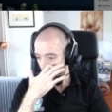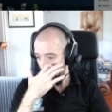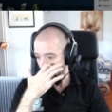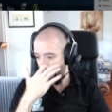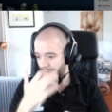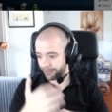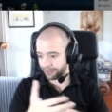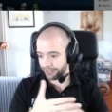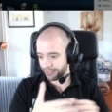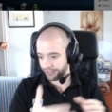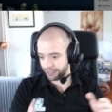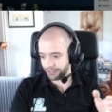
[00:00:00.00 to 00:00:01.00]
and
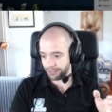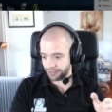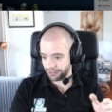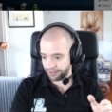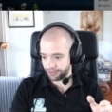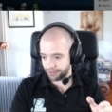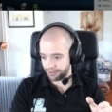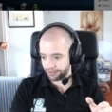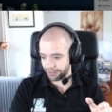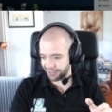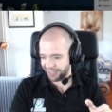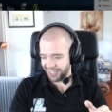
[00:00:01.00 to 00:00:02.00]
the
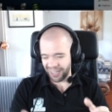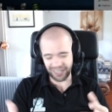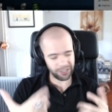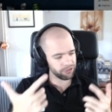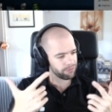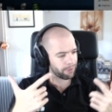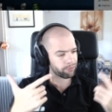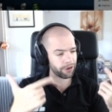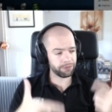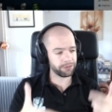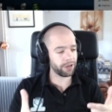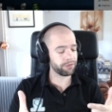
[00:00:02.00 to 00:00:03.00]
and I remember I
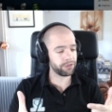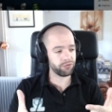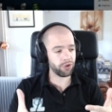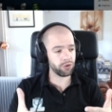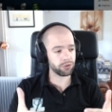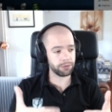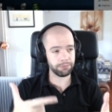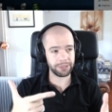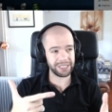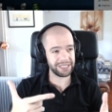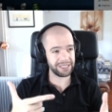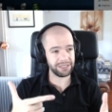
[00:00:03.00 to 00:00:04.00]
fluffed the roll
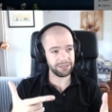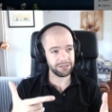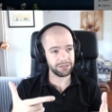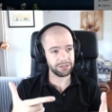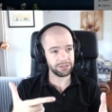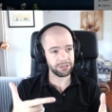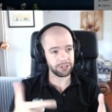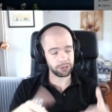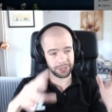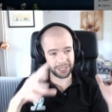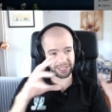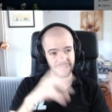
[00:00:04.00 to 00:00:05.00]
completely, so
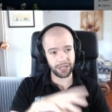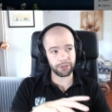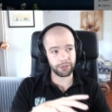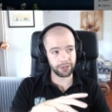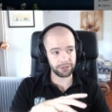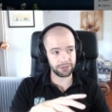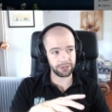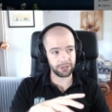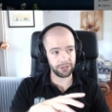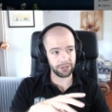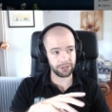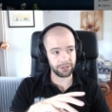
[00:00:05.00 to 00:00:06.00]
I did nothing to
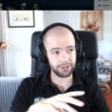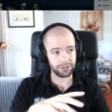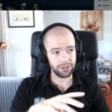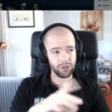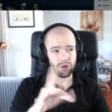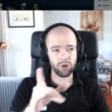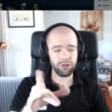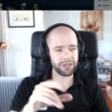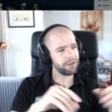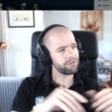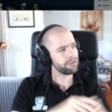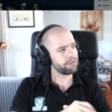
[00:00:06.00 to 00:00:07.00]
her, or I
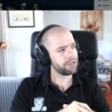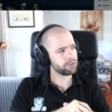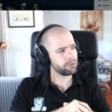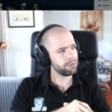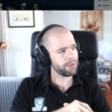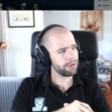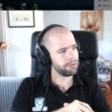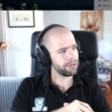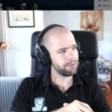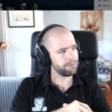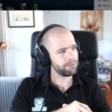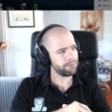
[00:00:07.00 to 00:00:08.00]
gave her a flesh wound maybe?
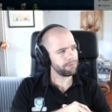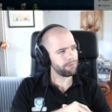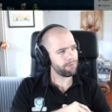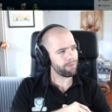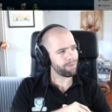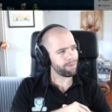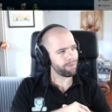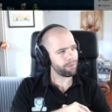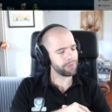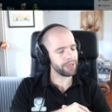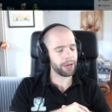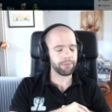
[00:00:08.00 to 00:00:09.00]

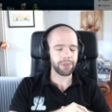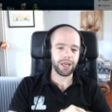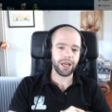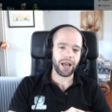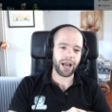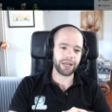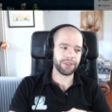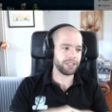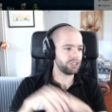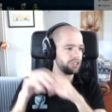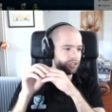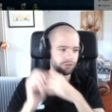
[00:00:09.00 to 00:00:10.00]
Yeah. And then
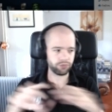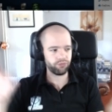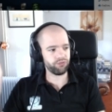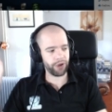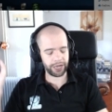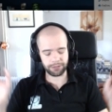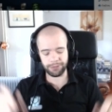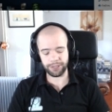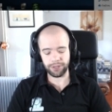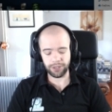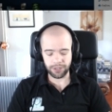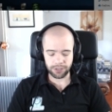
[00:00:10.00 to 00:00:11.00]
she just wrecked me.
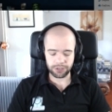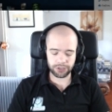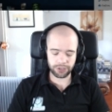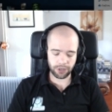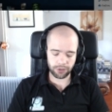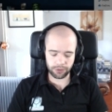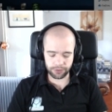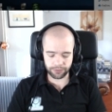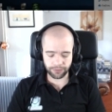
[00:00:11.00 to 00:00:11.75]
So,